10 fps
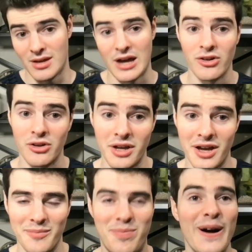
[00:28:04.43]
I don't know yet.
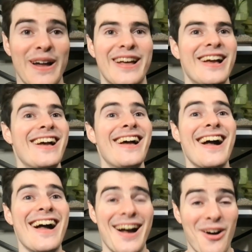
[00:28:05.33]
But
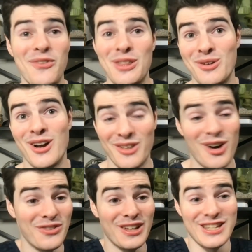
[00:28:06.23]
hopefully, we don't,
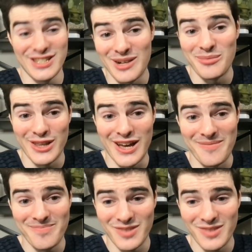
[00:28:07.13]
hopefully it doesn't come to that.